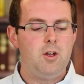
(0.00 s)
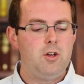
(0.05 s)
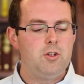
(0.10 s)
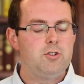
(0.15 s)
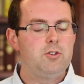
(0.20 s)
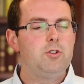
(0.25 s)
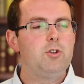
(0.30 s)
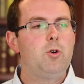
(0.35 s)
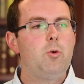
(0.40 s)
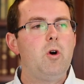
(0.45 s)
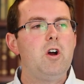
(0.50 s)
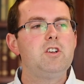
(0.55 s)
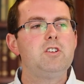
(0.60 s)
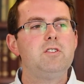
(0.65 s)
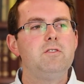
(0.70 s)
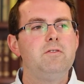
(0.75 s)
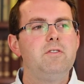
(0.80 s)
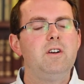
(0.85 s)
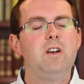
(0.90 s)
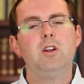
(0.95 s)
So the
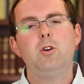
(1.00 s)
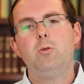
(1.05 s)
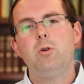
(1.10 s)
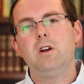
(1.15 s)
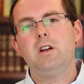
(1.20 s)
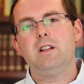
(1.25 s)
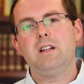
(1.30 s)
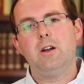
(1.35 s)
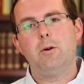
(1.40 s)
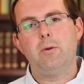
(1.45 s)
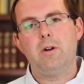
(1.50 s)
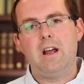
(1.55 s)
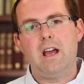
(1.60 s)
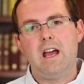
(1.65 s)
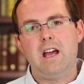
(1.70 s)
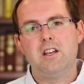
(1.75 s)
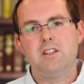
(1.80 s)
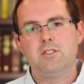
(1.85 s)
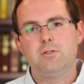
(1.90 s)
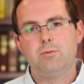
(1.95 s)
question very quickly I want to
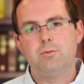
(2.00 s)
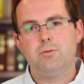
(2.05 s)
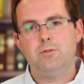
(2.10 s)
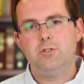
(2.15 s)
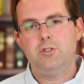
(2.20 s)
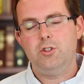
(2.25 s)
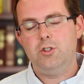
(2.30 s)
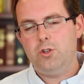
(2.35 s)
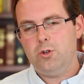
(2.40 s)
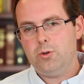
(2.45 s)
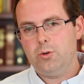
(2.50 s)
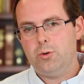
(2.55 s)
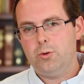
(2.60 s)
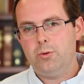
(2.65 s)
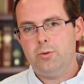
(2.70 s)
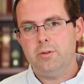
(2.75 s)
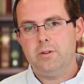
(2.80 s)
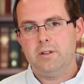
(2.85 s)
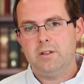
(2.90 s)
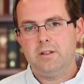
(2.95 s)
ask to
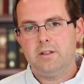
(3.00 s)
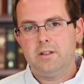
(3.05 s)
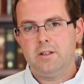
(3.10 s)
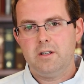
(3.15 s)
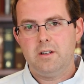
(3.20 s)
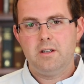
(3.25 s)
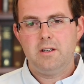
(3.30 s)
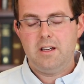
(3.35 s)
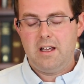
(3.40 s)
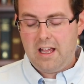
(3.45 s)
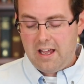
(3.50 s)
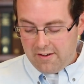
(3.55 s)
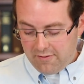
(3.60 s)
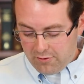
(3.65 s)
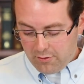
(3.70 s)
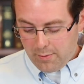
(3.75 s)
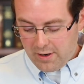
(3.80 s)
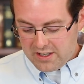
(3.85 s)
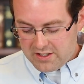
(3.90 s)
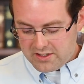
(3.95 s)
you and
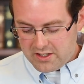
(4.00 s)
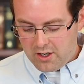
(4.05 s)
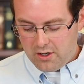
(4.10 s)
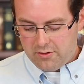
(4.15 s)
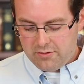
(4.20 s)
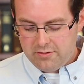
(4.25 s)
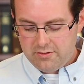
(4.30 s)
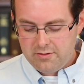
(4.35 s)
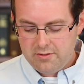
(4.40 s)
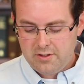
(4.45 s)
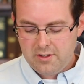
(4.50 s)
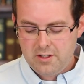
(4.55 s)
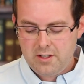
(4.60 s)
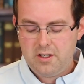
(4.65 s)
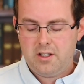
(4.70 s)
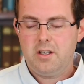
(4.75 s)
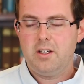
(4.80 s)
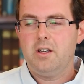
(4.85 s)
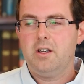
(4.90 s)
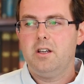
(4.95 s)
for myself
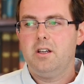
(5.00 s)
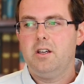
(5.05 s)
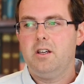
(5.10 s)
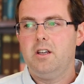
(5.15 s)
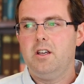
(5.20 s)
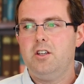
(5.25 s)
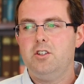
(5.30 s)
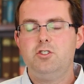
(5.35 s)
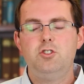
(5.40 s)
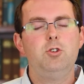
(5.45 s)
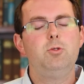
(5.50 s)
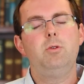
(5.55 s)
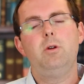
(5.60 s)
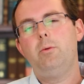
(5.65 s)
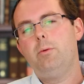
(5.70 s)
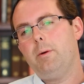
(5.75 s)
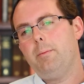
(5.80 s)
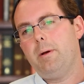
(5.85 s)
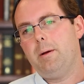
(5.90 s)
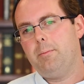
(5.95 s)
is, do we
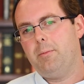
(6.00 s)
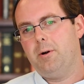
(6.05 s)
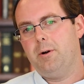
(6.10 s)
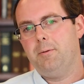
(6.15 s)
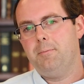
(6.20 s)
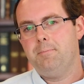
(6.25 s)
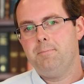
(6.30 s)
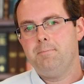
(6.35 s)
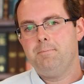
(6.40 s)
remember?